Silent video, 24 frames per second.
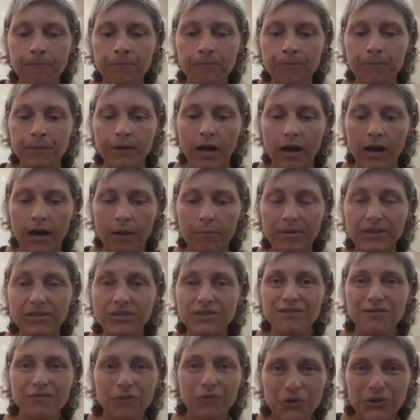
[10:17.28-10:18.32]
um, is
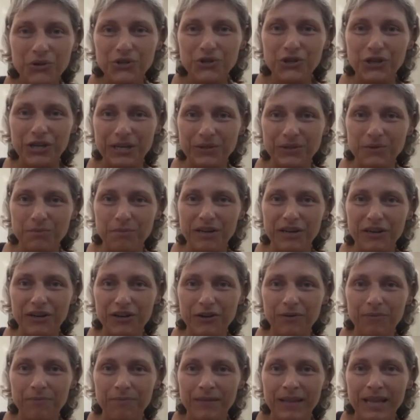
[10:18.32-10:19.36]
a force
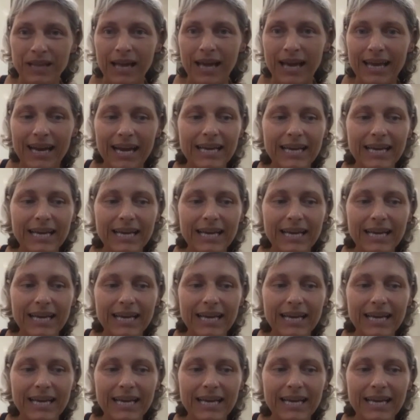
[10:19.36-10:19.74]
transmitter. And yeah.